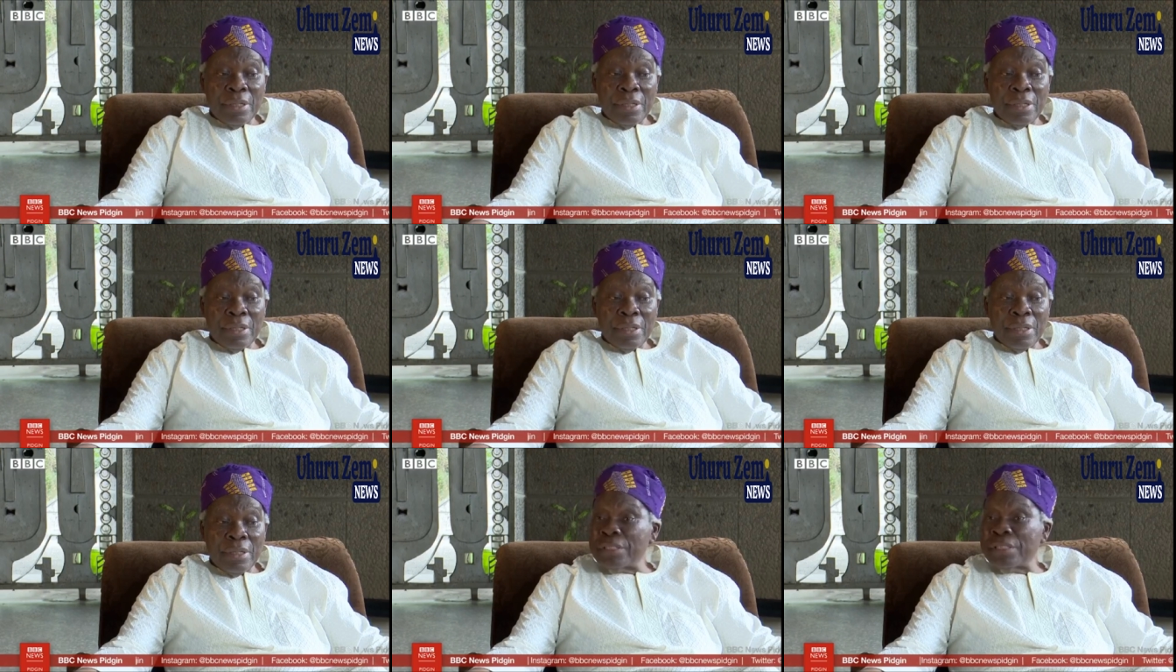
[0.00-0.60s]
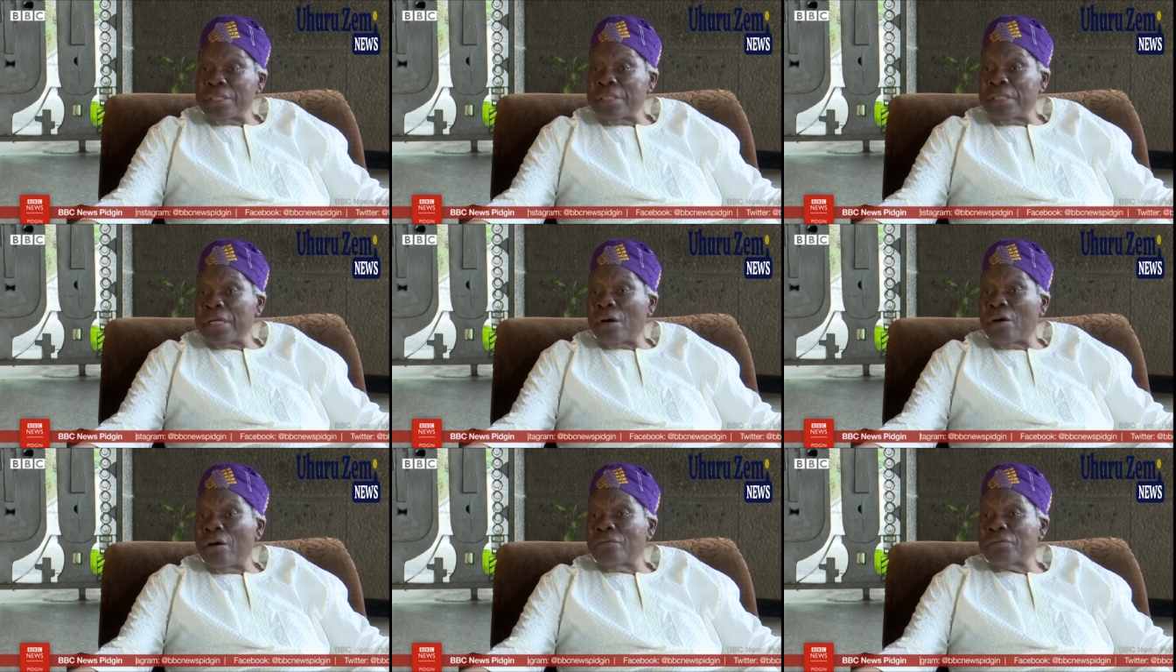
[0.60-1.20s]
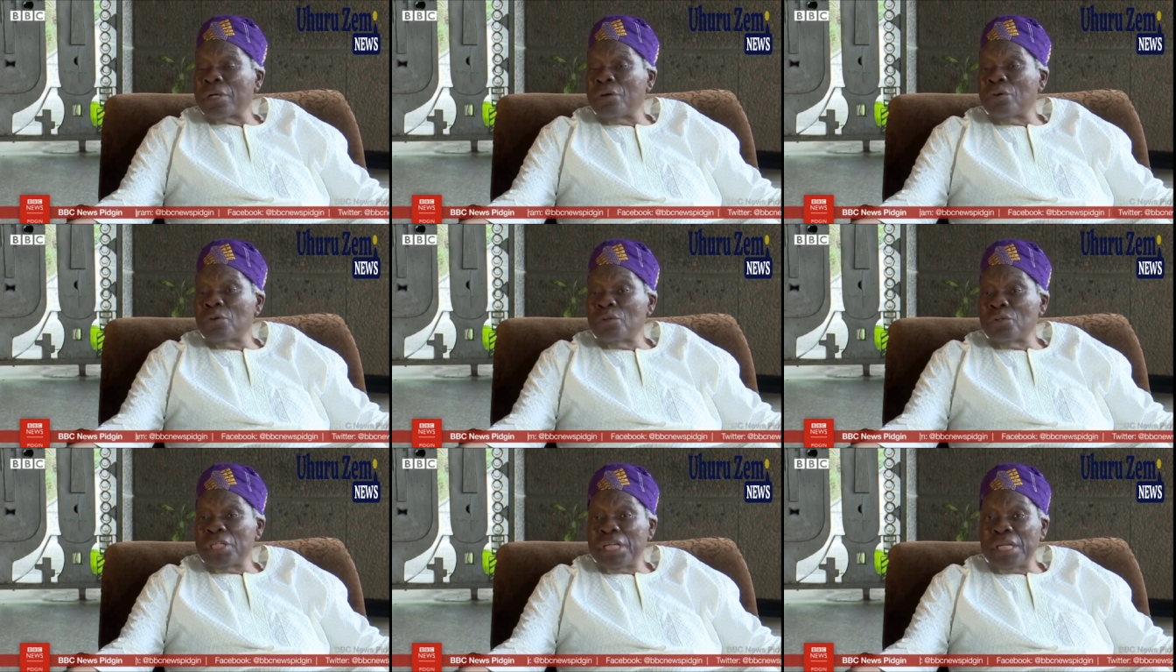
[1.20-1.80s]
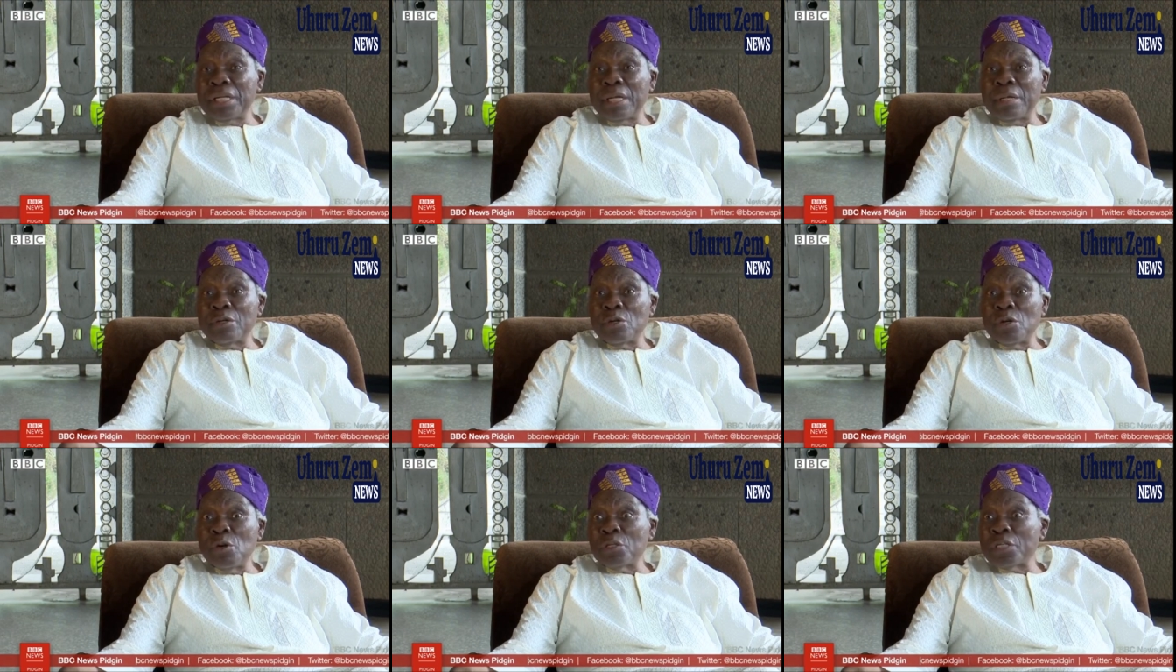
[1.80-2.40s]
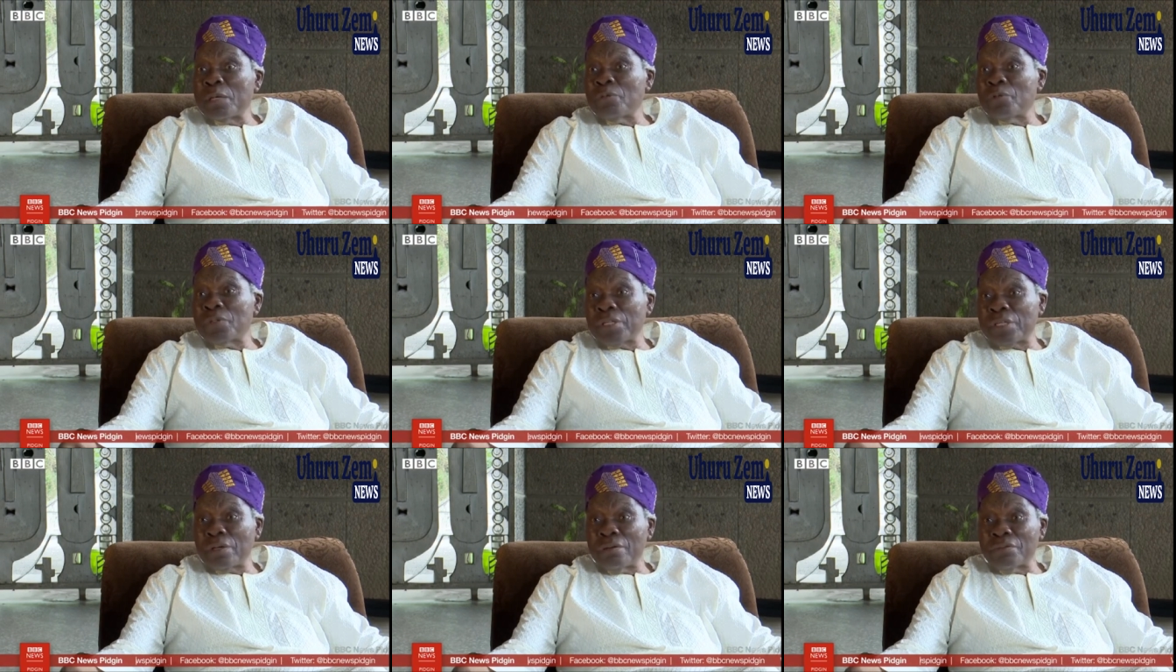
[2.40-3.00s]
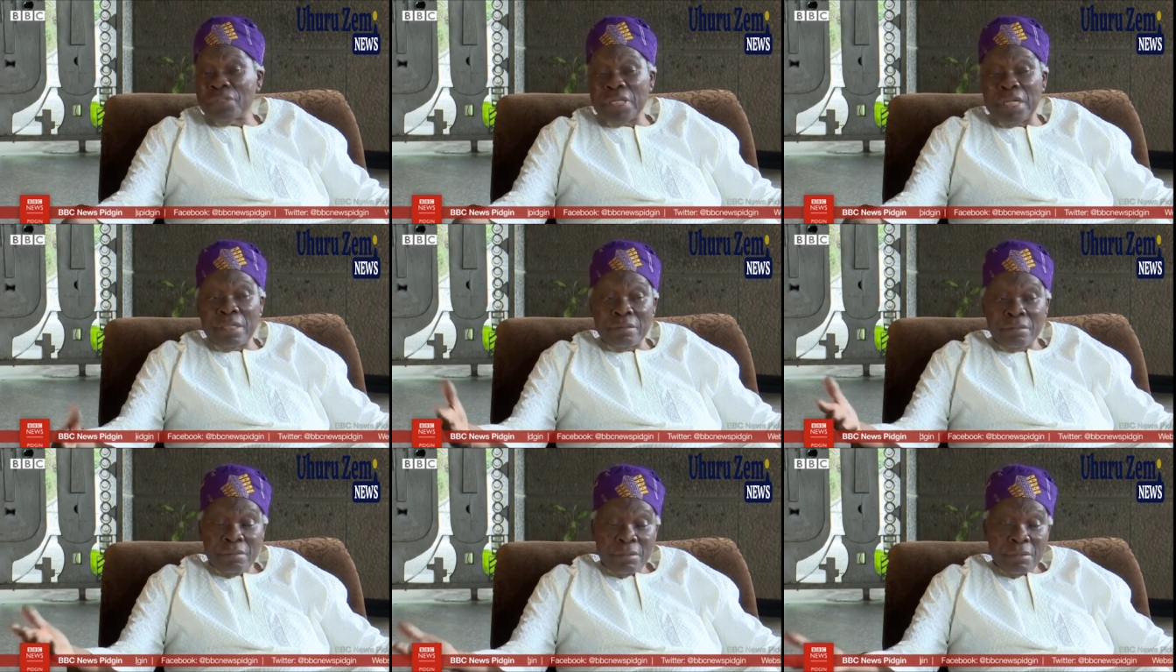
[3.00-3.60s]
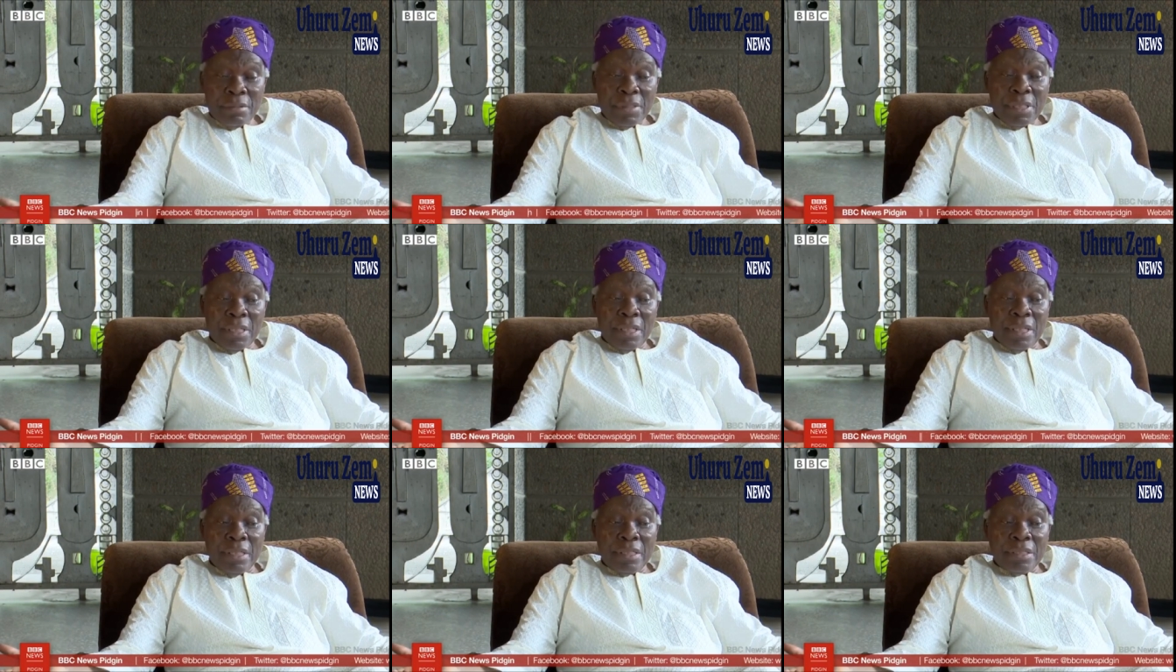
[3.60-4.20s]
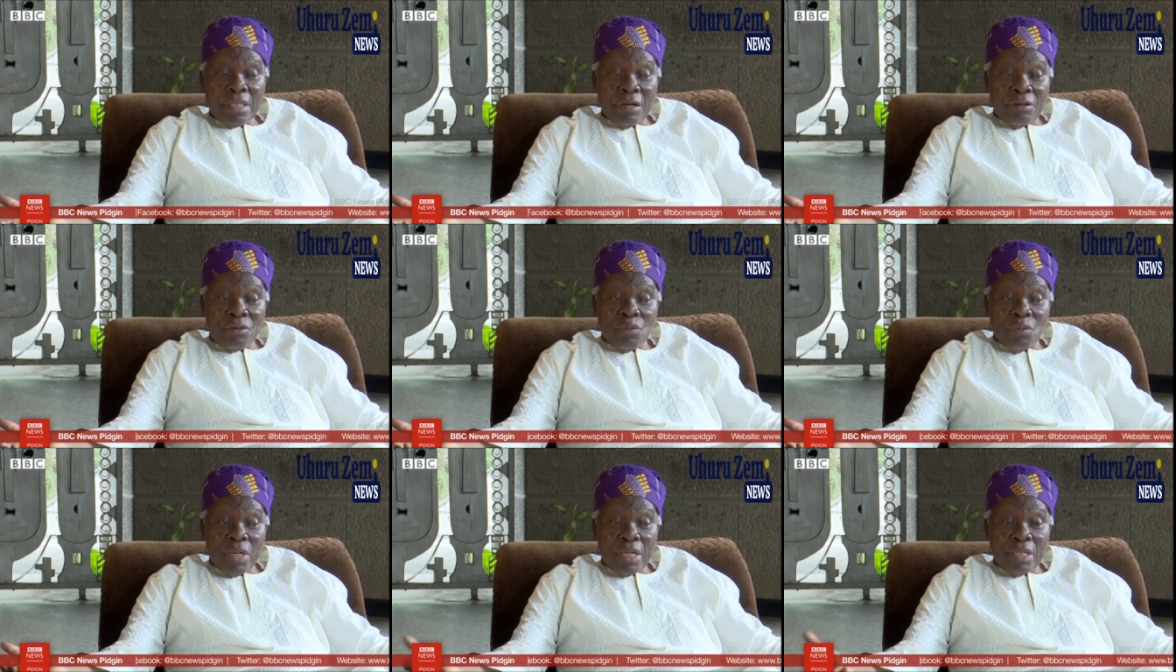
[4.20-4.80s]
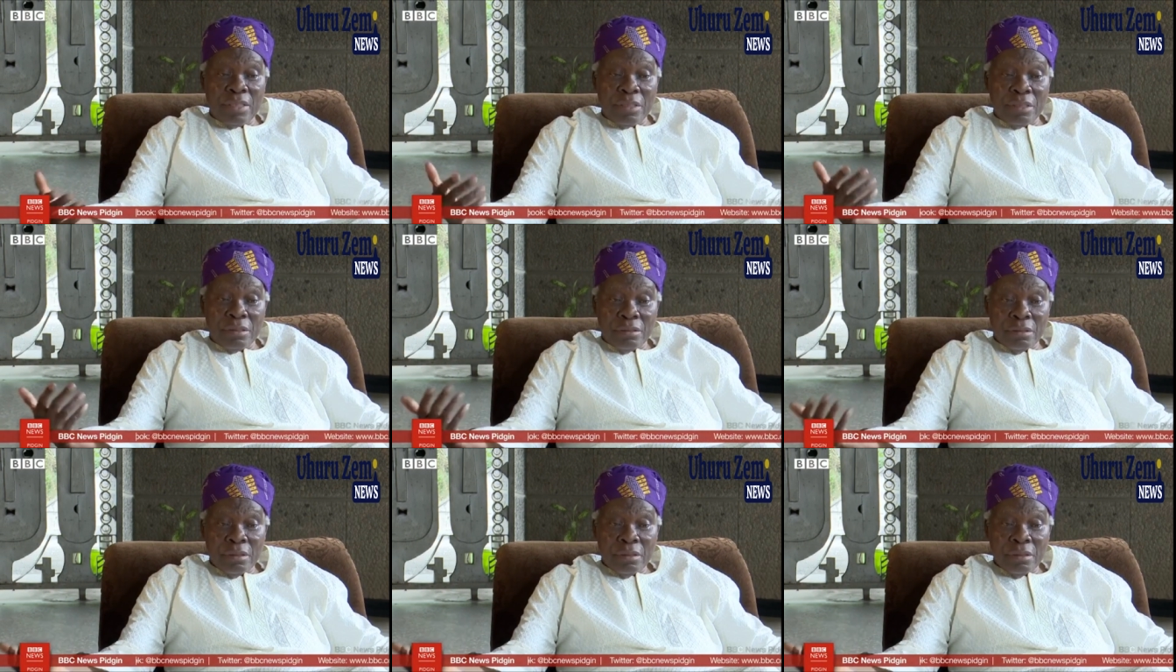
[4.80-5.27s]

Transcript: the person, the governor who did the notable thing of saying in the southwest,